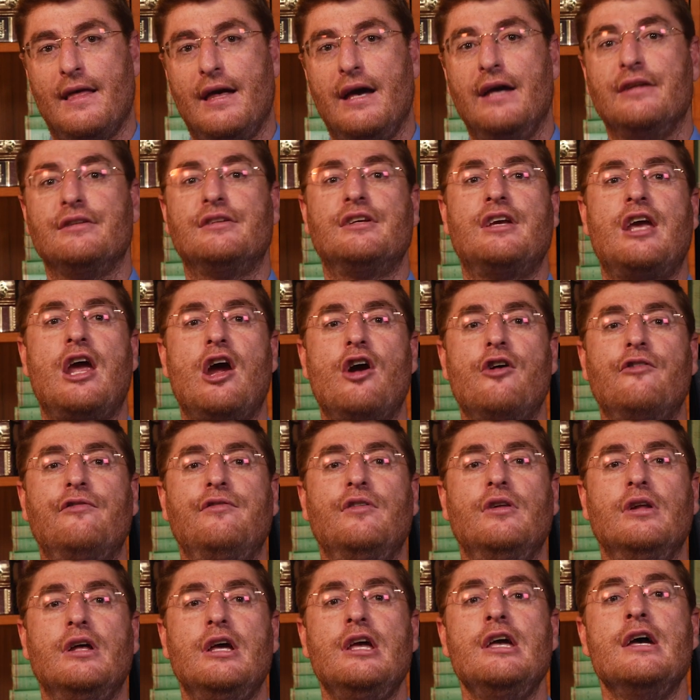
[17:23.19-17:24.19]
and
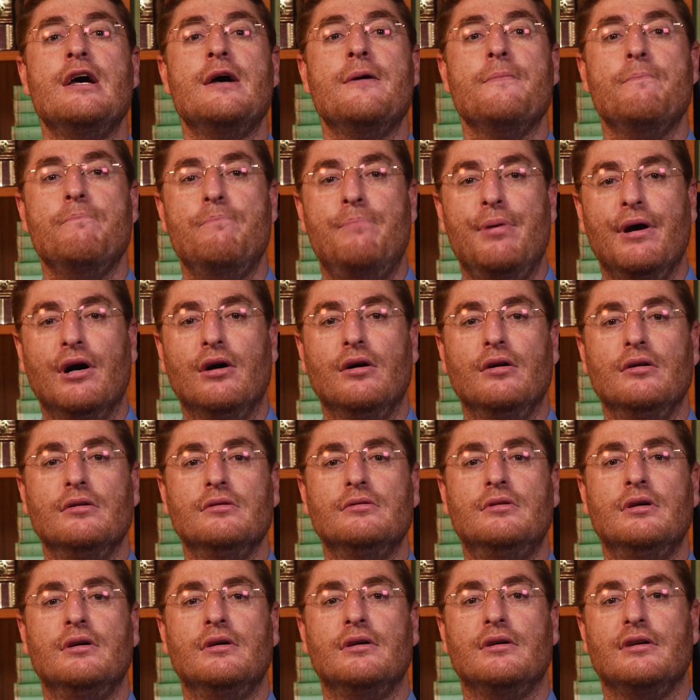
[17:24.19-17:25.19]
carefully
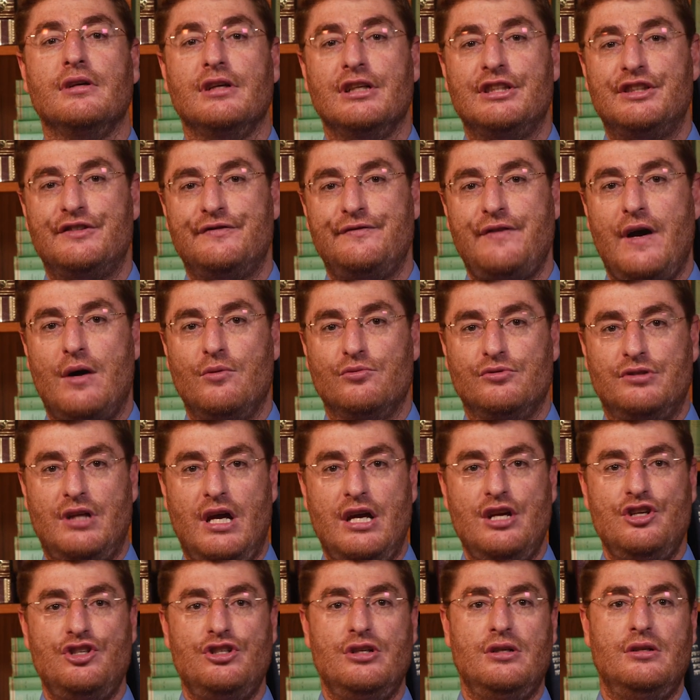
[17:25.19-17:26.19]
built its
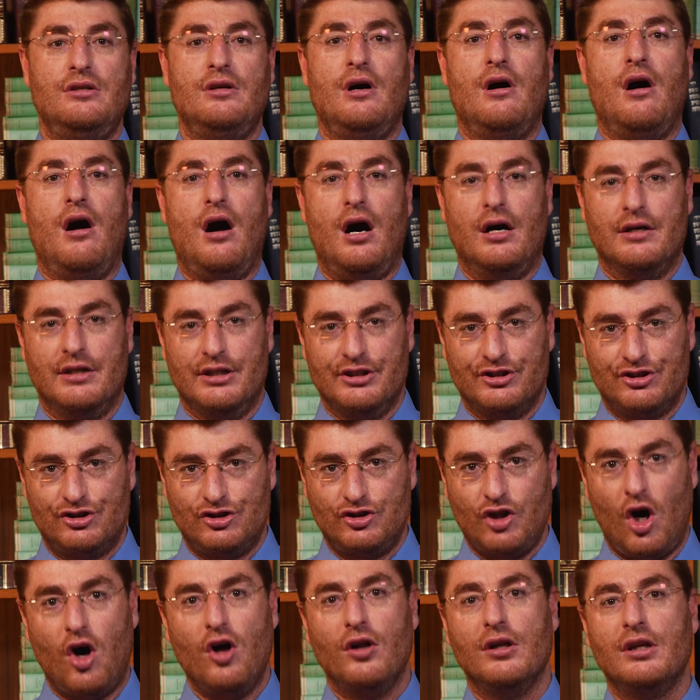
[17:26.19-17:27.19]
foundation on a
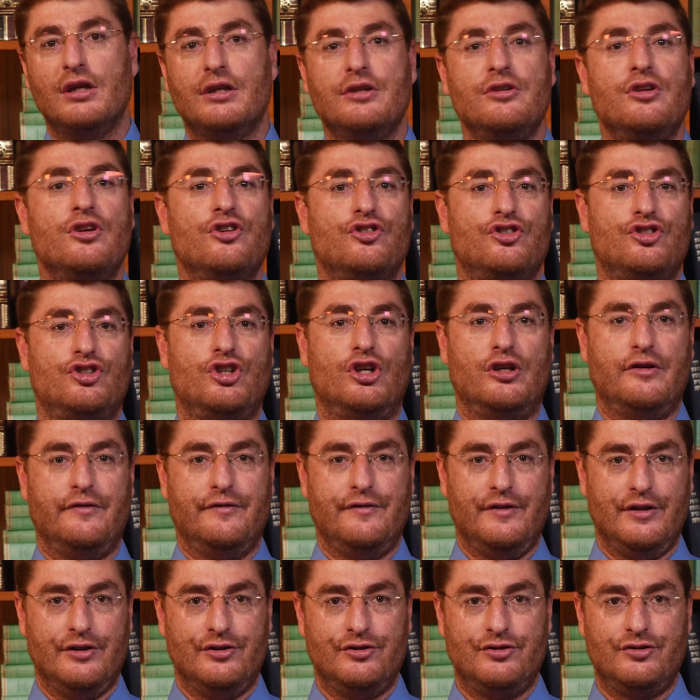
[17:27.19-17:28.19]
solid
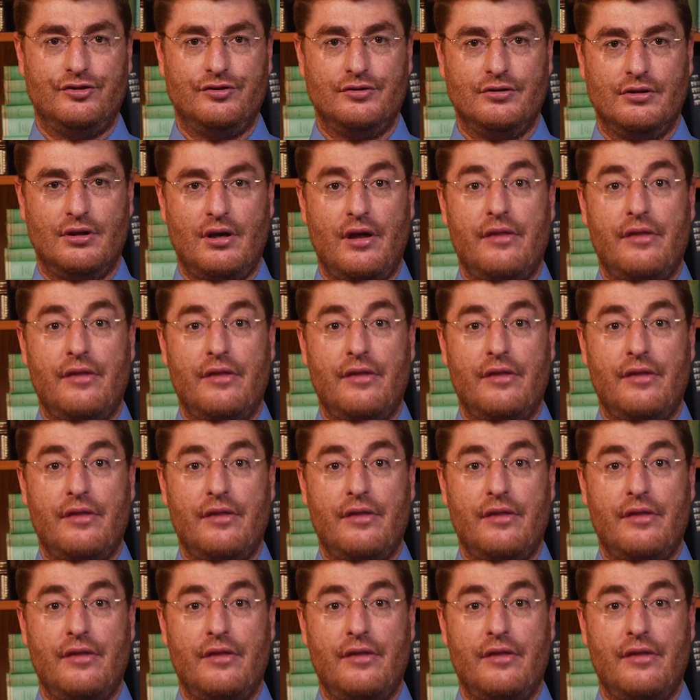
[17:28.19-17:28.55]
surface.